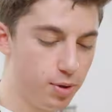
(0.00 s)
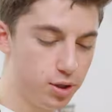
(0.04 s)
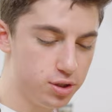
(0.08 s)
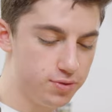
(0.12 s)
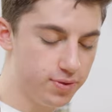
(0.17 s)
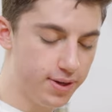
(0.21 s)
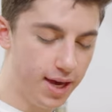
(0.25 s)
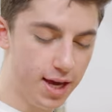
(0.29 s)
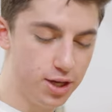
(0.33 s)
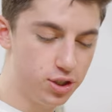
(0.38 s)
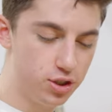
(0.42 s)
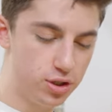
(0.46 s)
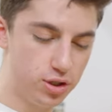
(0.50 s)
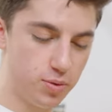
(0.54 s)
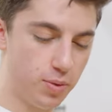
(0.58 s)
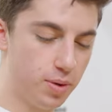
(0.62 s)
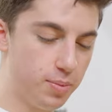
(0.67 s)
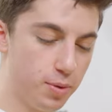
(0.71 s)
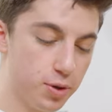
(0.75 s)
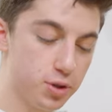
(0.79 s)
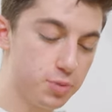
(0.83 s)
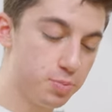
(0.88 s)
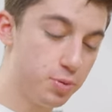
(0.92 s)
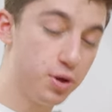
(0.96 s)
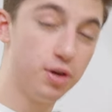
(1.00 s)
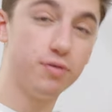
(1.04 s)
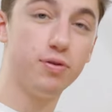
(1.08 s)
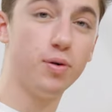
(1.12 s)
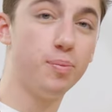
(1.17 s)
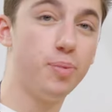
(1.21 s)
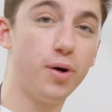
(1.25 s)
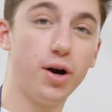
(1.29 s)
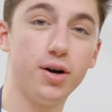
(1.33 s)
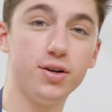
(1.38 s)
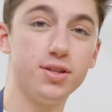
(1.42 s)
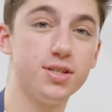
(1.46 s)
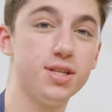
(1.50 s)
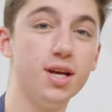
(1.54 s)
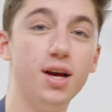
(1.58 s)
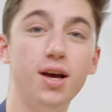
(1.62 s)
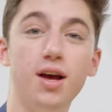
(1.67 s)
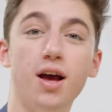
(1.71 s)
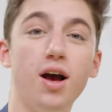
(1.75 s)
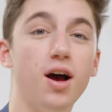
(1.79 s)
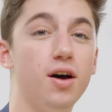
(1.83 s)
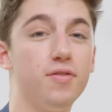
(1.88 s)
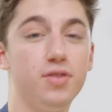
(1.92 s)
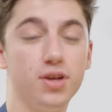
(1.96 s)
Emulsifications are one of the most beautiful parts
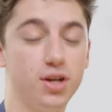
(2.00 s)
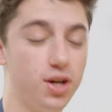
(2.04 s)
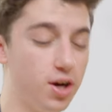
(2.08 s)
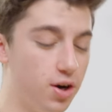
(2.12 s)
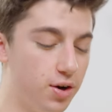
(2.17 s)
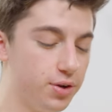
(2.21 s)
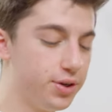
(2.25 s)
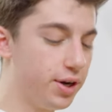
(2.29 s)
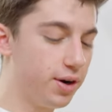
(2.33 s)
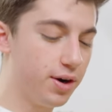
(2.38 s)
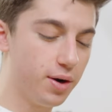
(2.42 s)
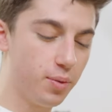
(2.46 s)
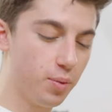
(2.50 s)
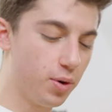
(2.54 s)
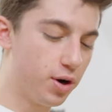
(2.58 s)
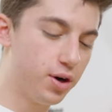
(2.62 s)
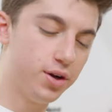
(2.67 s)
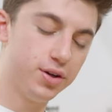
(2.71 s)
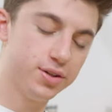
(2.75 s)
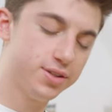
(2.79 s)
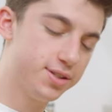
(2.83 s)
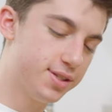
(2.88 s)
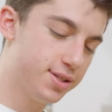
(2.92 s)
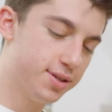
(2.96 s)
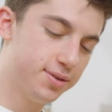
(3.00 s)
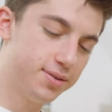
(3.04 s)
of the culinary world.